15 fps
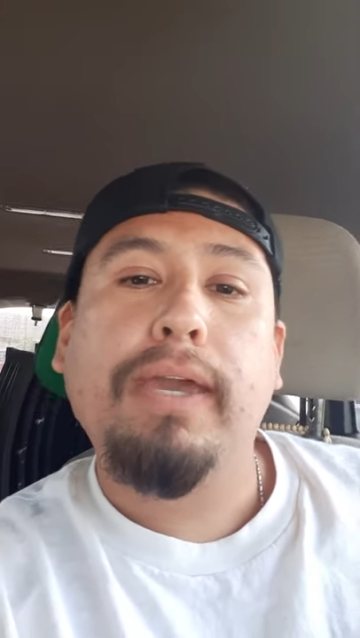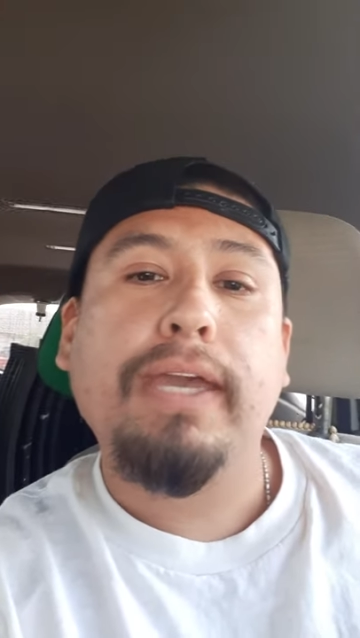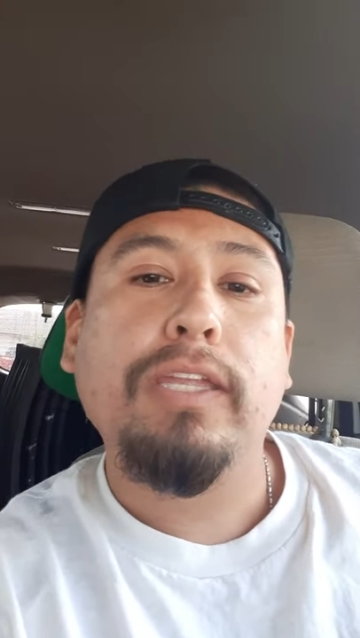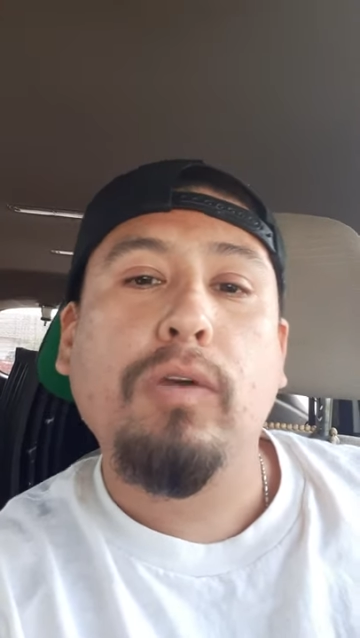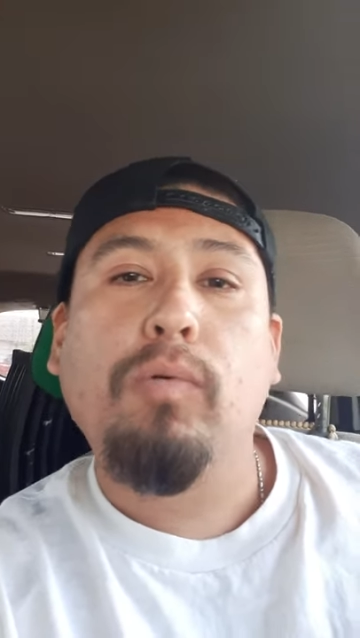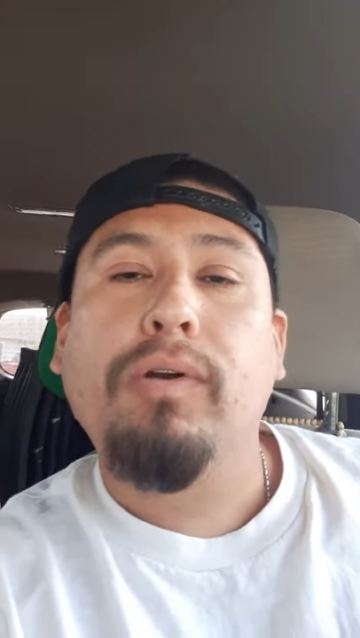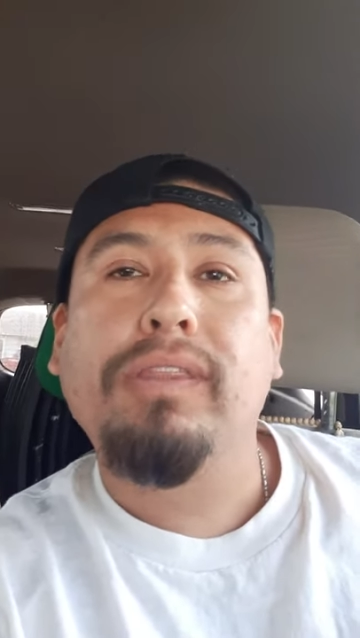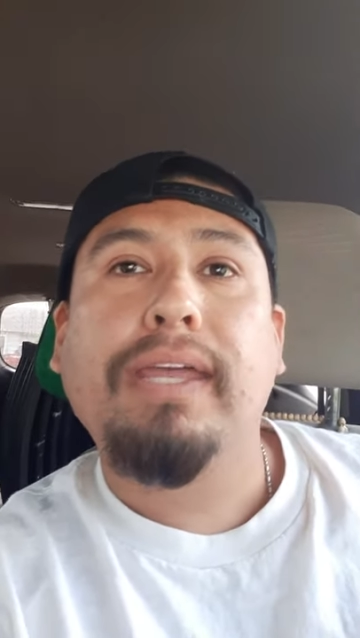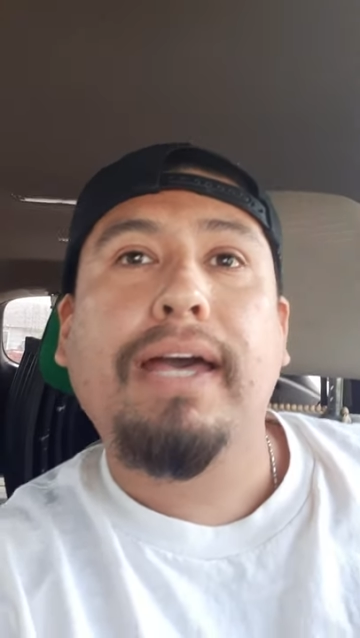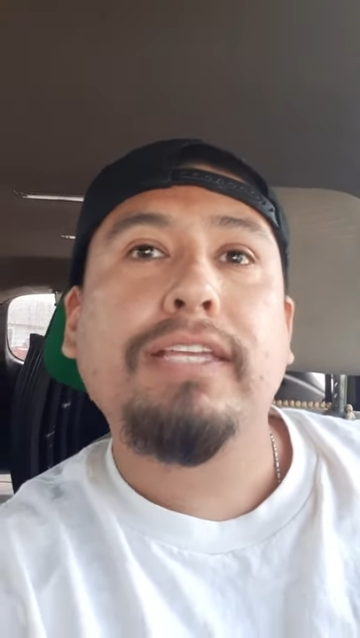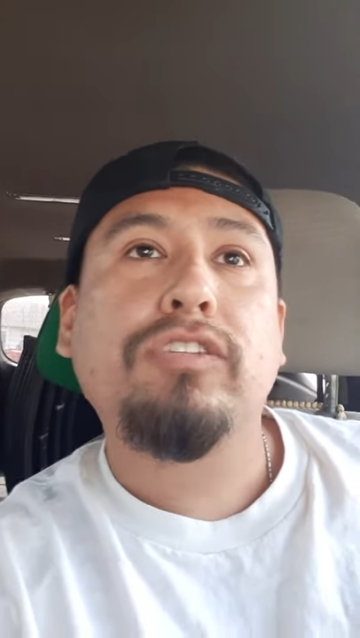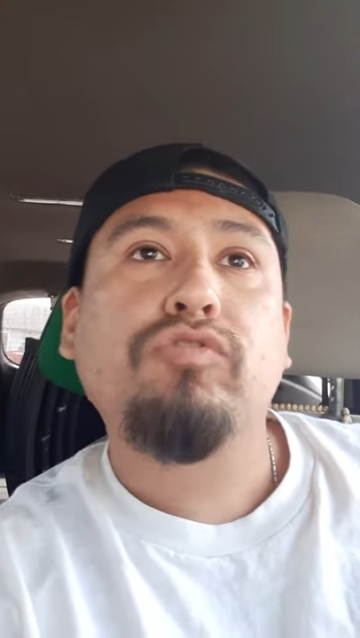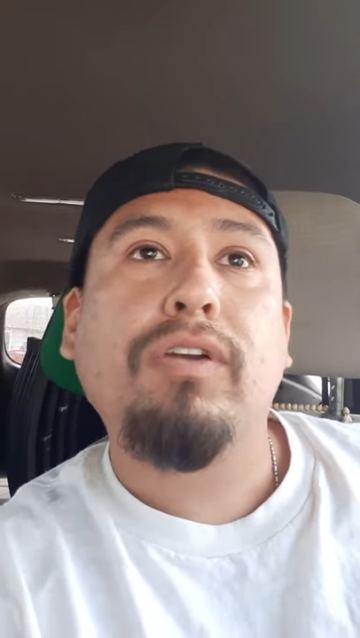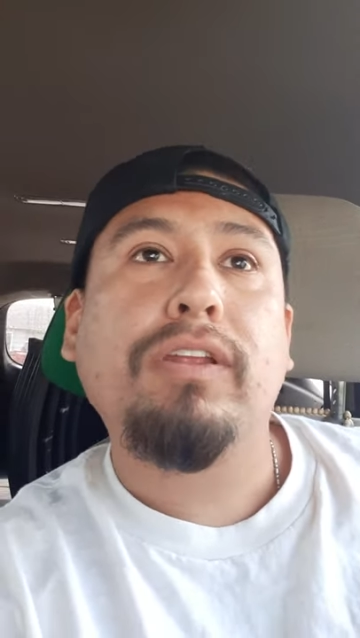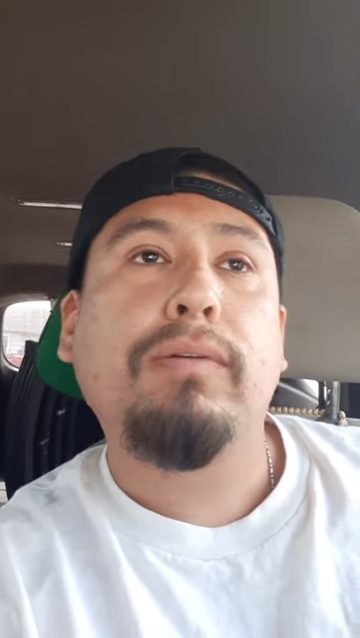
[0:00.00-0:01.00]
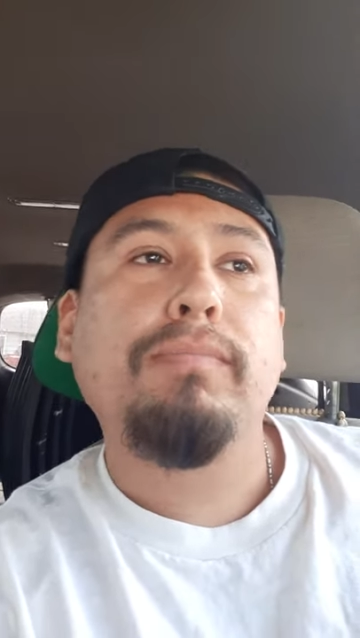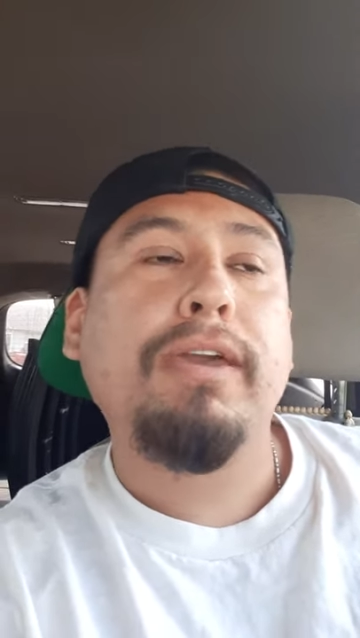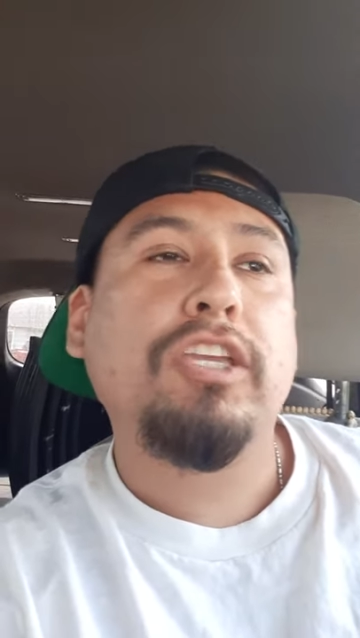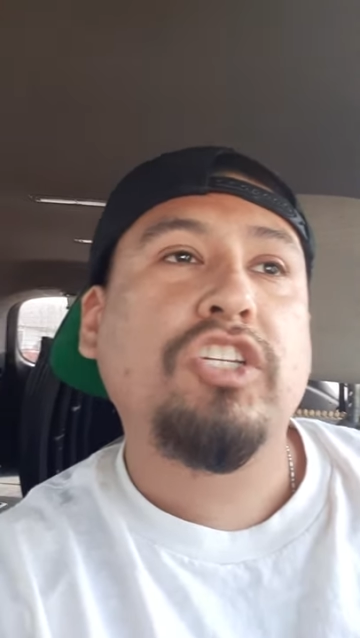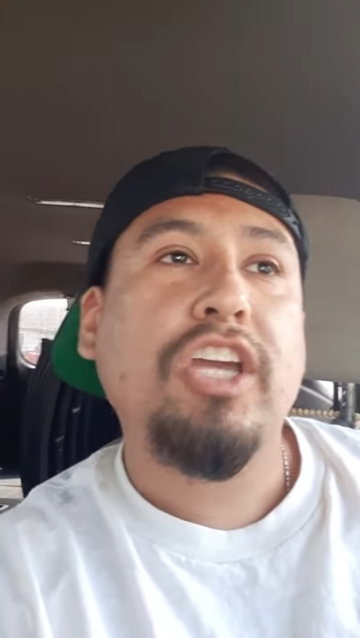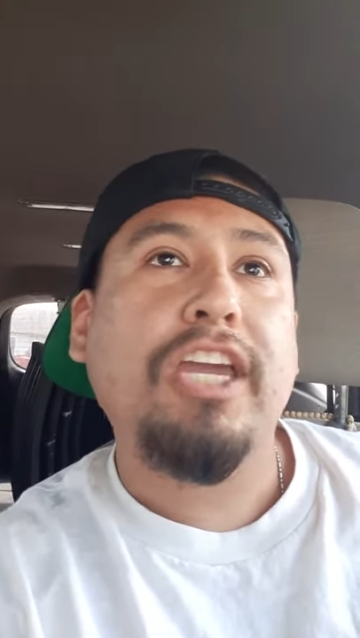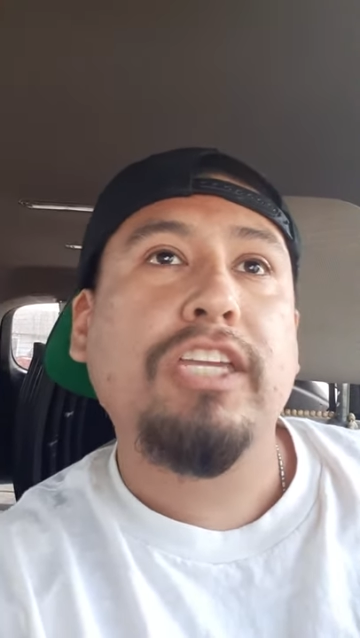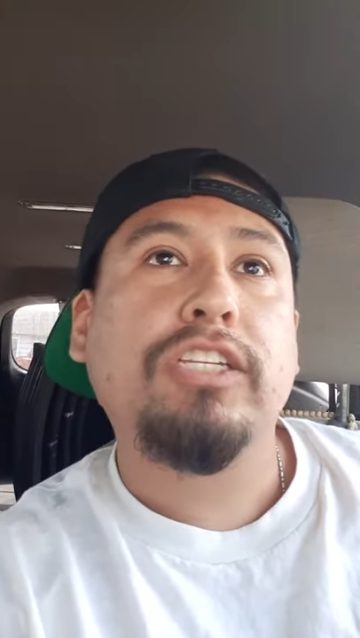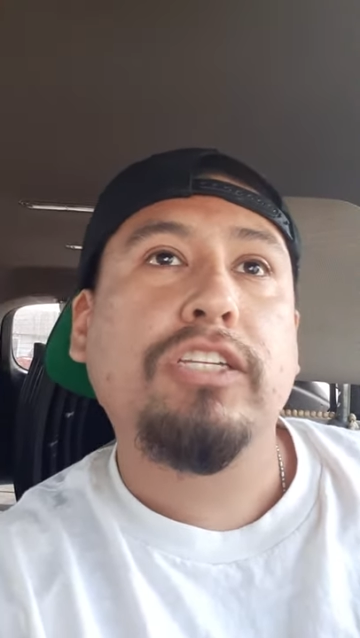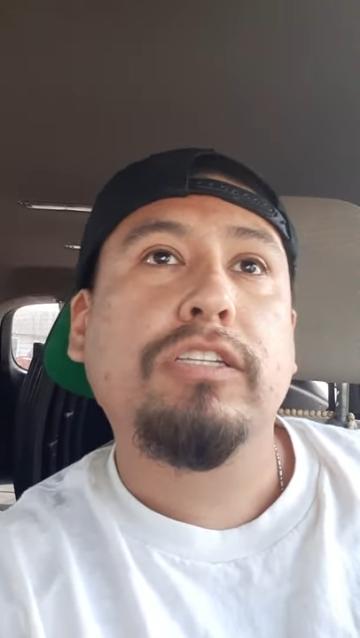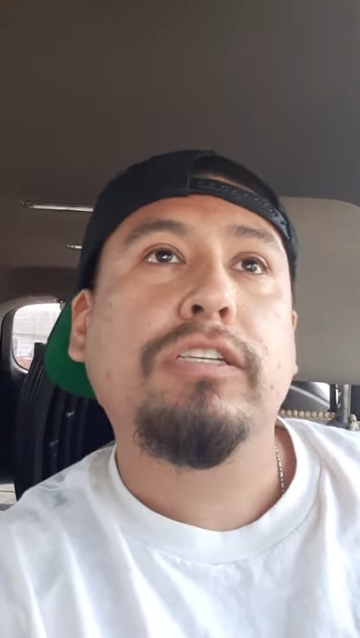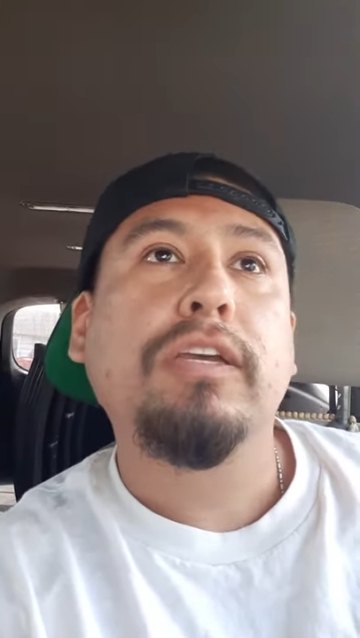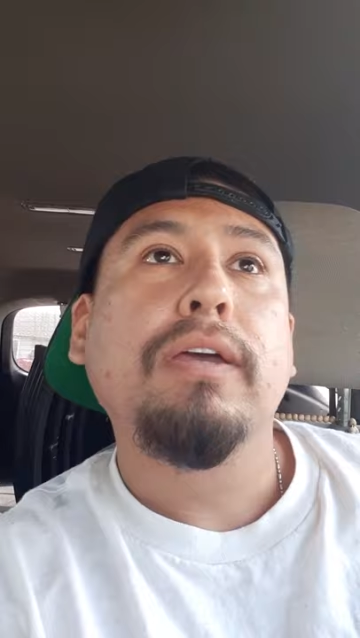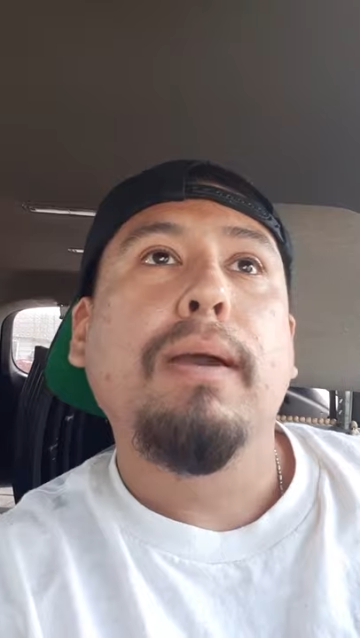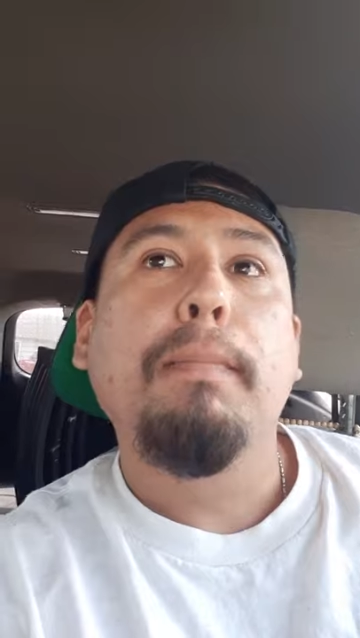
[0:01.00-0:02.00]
Anyone that's trying to make changes,